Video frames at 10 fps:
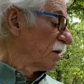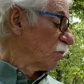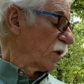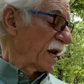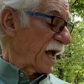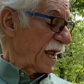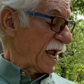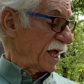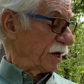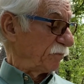when I
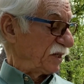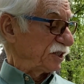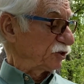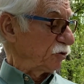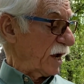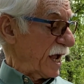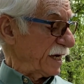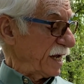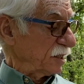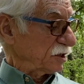add up these two
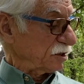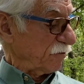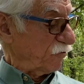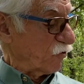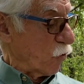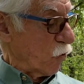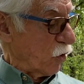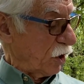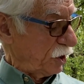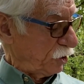add-ins,
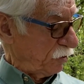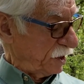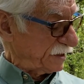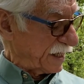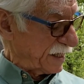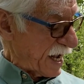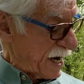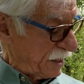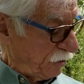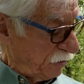4 units and
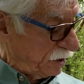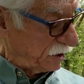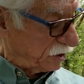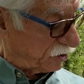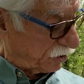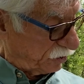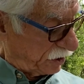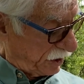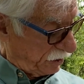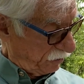9 units is
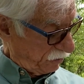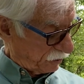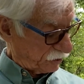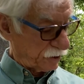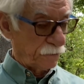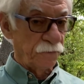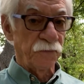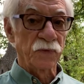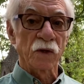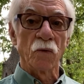13 units.
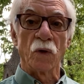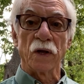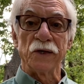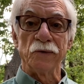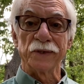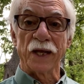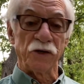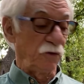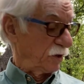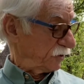What do I do with 10
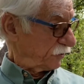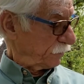units?